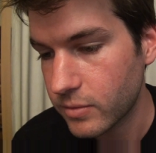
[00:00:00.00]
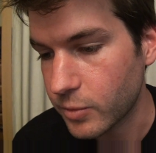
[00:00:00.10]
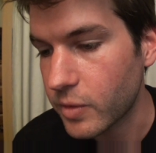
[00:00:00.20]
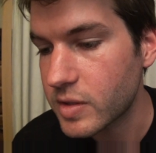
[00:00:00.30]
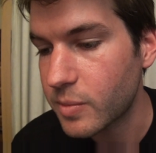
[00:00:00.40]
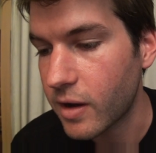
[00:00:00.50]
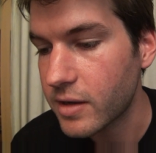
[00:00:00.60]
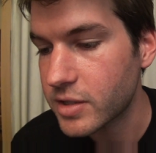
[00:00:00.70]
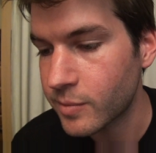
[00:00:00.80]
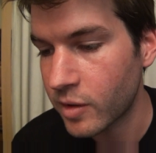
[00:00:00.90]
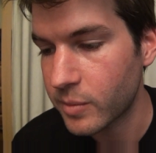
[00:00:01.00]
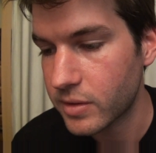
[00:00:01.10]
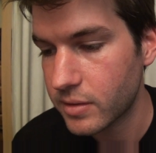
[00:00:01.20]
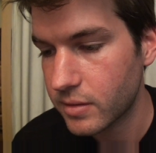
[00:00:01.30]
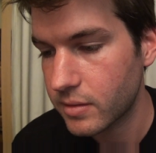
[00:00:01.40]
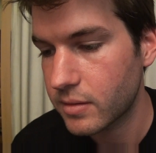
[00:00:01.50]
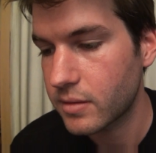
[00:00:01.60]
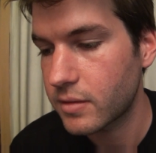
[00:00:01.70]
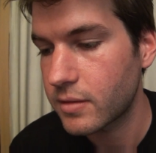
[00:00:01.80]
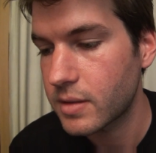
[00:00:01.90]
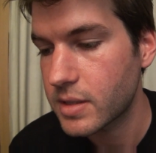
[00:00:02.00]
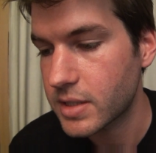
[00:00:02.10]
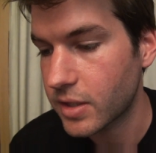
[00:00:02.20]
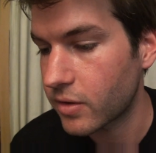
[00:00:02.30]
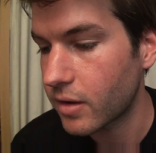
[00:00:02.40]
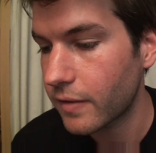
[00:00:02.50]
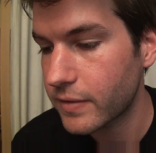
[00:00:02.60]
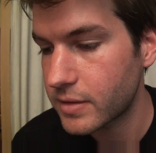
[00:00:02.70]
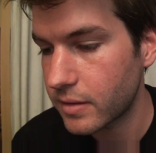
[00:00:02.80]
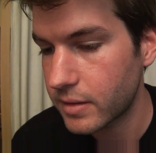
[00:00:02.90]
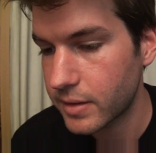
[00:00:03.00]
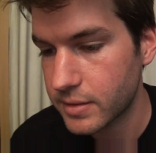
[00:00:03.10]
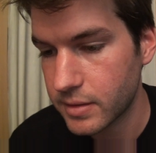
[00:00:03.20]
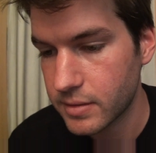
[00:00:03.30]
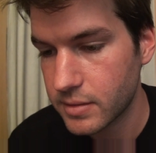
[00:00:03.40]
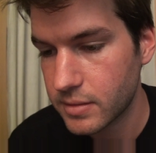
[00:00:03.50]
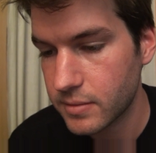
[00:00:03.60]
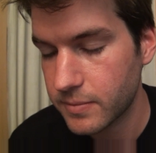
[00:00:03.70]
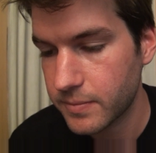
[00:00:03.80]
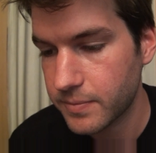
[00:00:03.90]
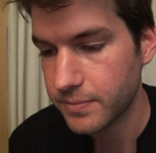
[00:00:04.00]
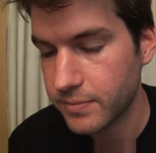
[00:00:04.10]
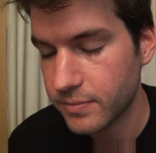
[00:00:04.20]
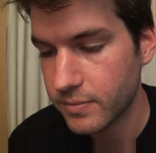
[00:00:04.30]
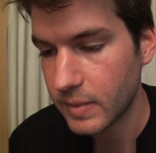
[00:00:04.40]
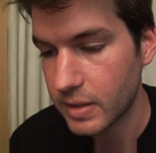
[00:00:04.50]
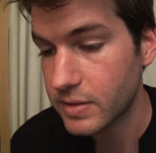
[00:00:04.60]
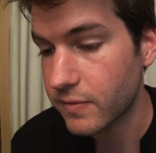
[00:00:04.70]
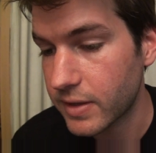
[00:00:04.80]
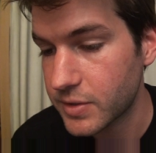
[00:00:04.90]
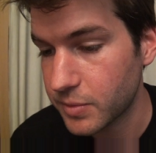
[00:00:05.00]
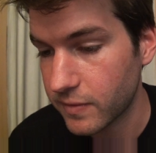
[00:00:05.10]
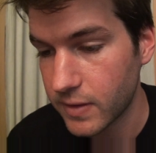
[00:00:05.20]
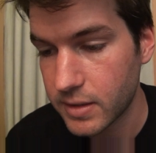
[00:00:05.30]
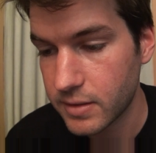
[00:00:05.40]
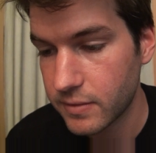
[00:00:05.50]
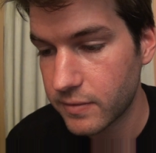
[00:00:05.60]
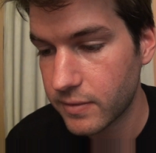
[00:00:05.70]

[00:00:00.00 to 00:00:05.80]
Royce paused a moment, staring off into the distance, his face reflective.